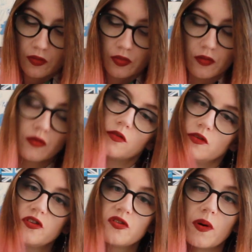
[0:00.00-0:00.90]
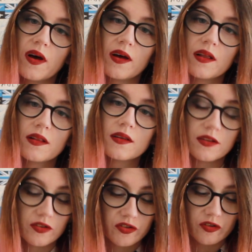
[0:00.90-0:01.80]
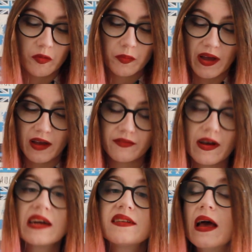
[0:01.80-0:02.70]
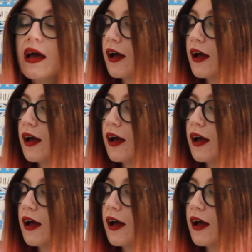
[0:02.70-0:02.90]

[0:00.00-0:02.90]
The gun twirl is so perfect.